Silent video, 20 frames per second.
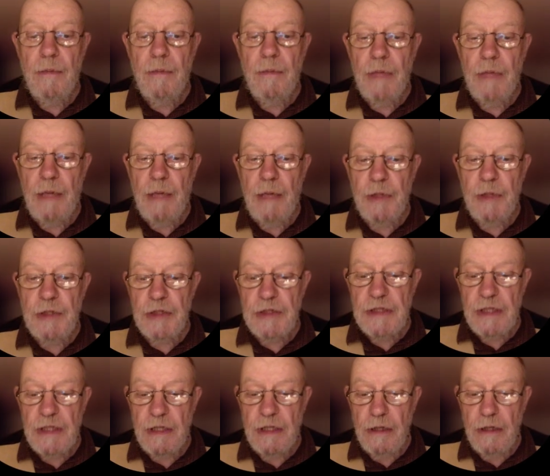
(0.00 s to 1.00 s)
images
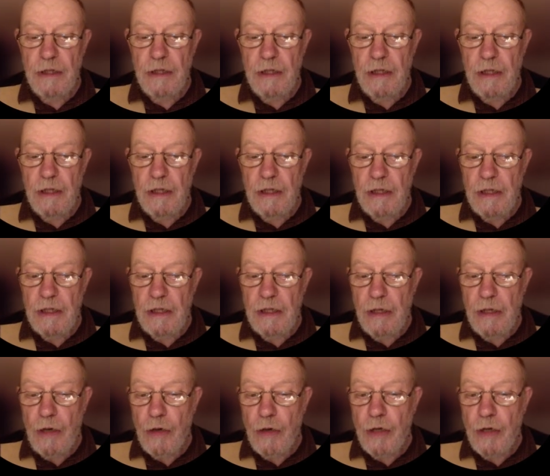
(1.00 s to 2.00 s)
that you're
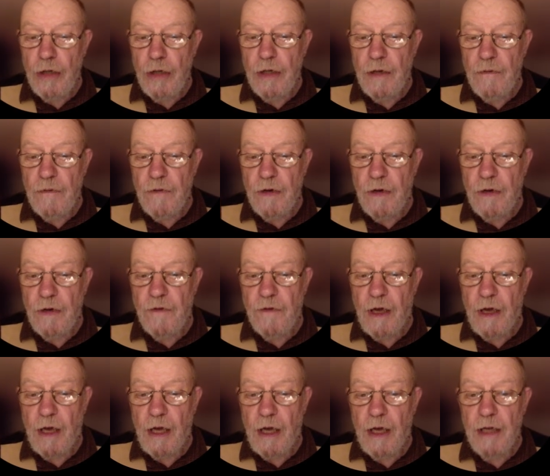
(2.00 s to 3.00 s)
not going up very
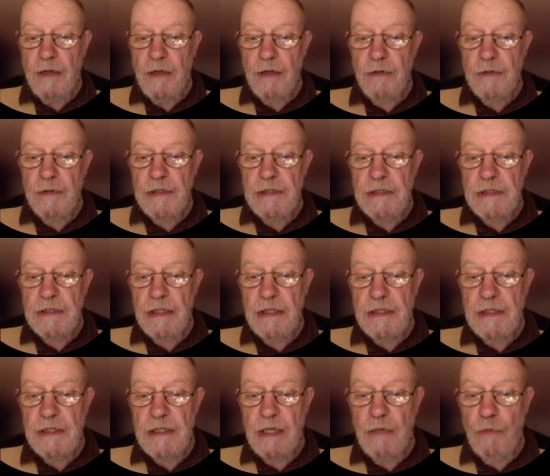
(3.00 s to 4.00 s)
far, and there is
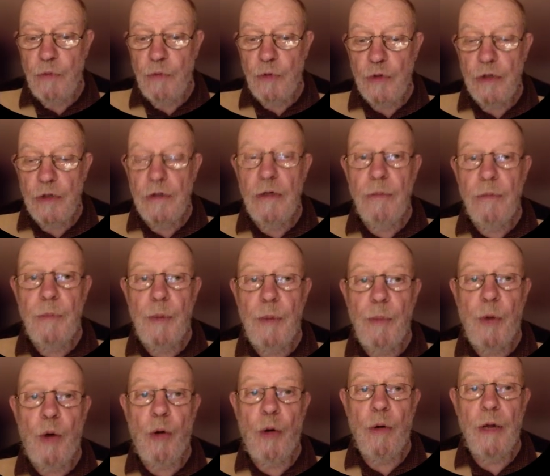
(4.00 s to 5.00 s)
this wooden
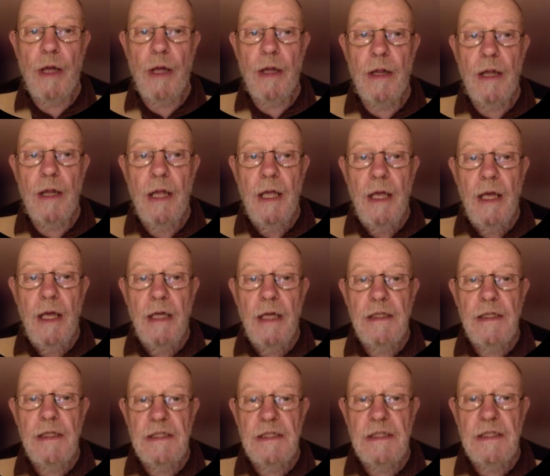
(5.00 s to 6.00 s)
memorial, and
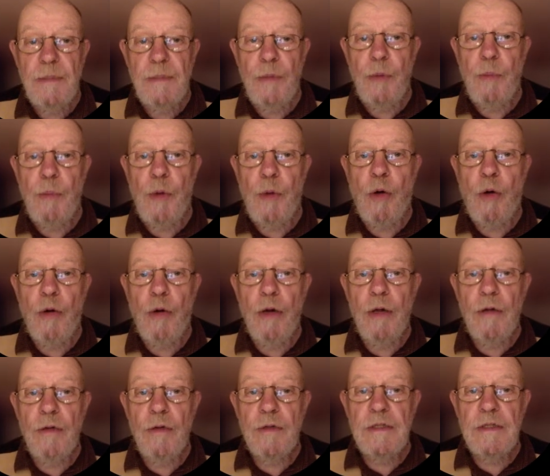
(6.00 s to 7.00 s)
it is a
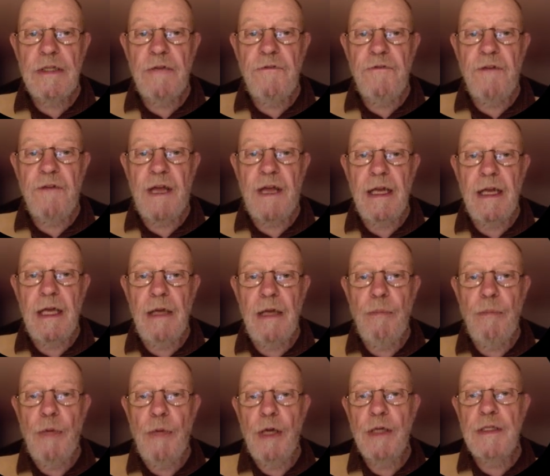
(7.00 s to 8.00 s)
memorial to Fanny
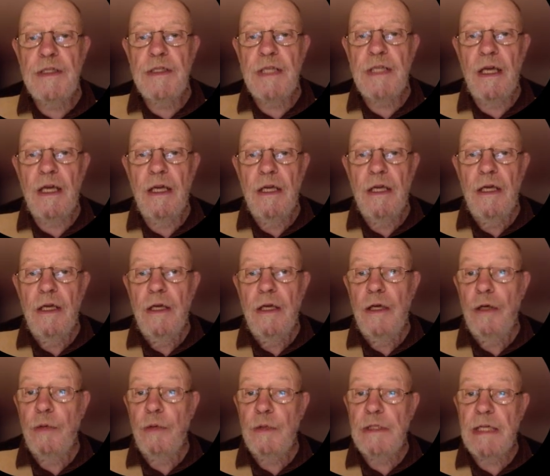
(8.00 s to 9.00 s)
Mercer,
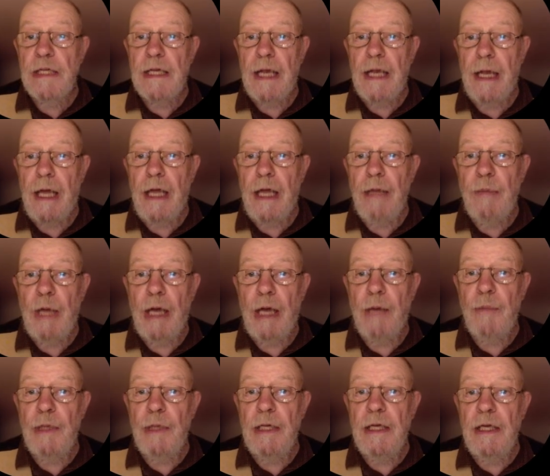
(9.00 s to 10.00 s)
who was a climber, I
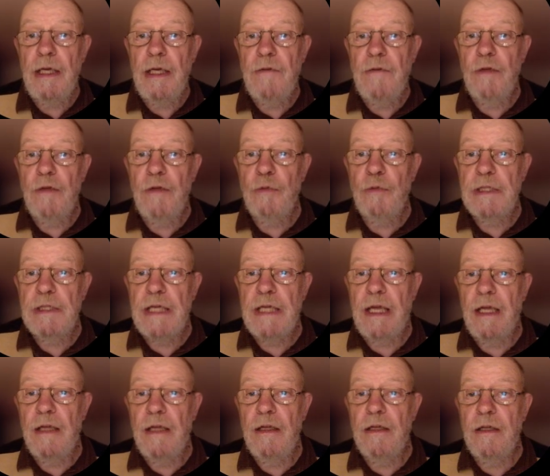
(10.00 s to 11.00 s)
believe, and was
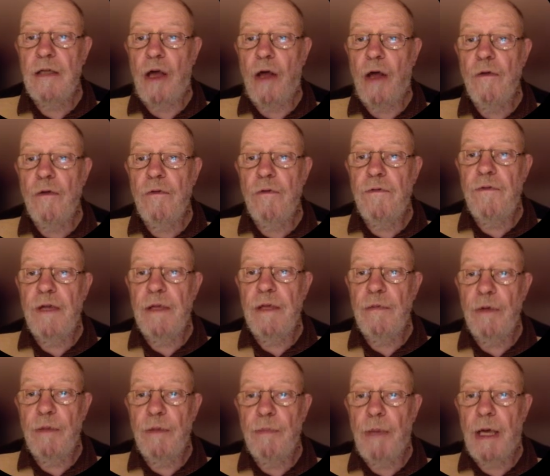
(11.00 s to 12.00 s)
killed on
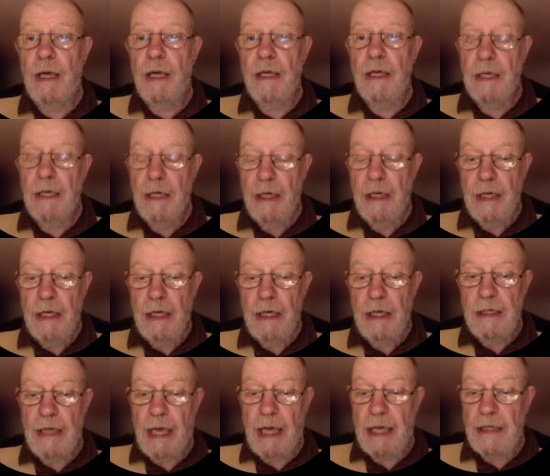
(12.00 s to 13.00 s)
Fleetwith Pike
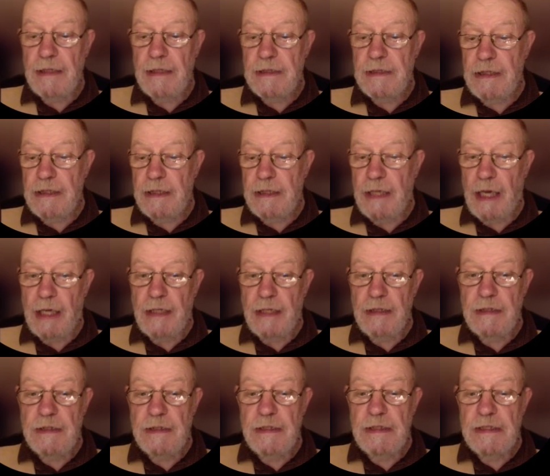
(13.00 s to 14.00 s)
in
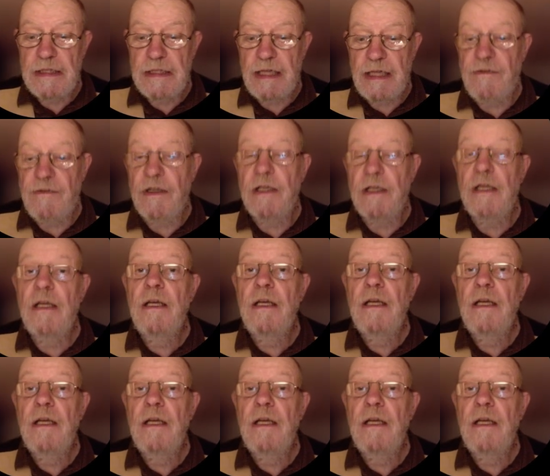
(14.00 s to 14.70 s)
1887.